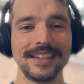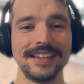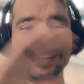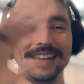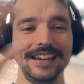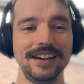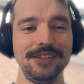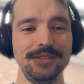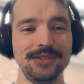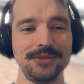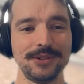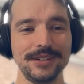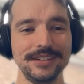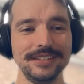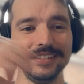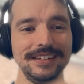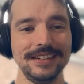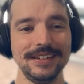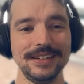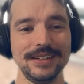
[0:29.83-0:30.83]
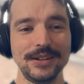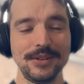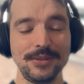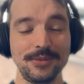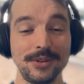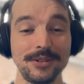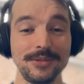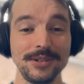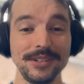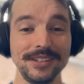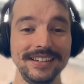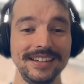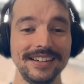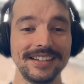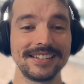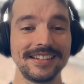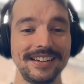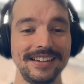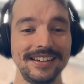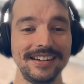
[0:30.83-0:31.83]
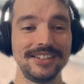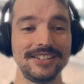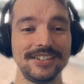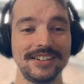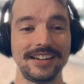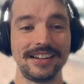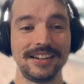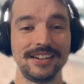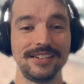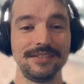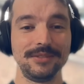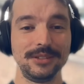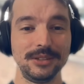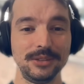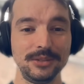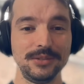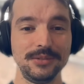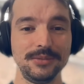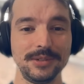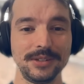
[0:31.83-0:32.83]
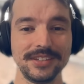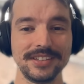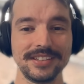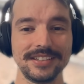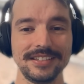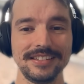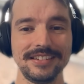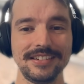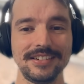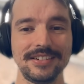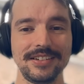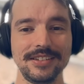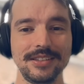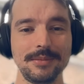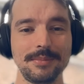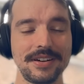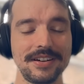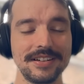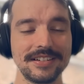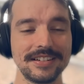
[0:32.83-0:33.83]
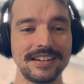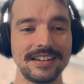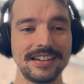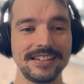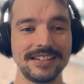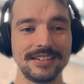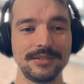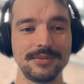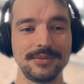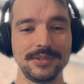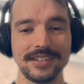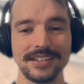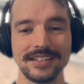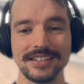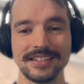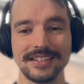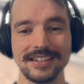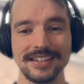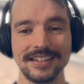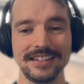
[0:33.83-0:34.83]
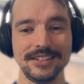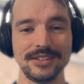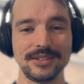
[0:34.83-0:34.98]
Hey, everyone. We're really excited to have Lu Wilson on the podcast with us today.